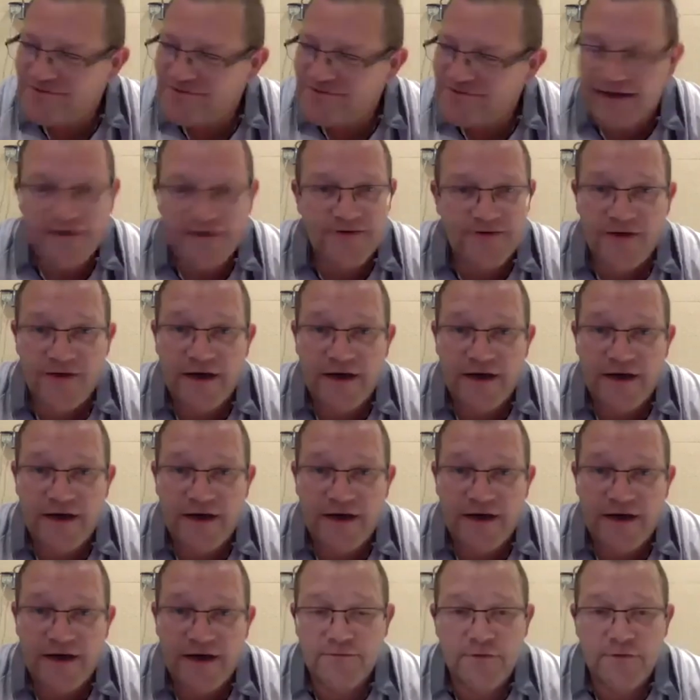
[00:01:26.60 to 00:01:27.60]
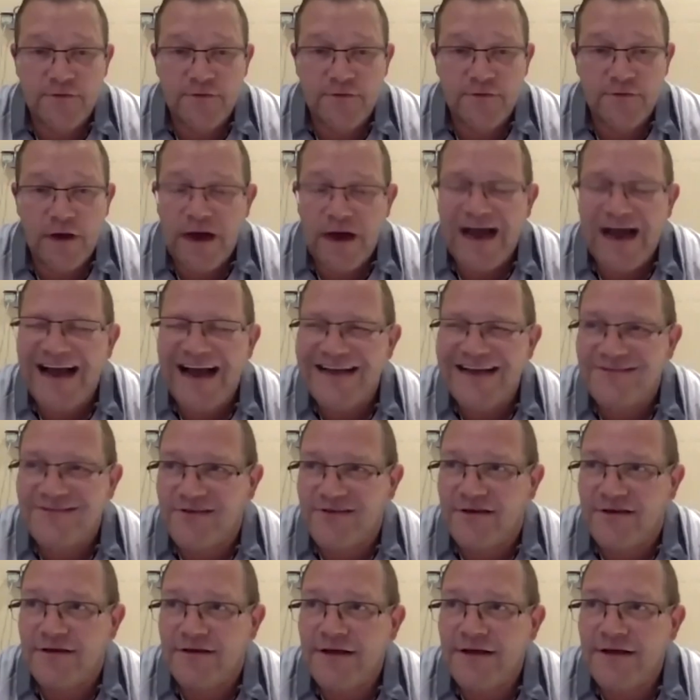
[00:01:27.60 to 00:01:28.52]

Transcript: I hate 32. I hate it.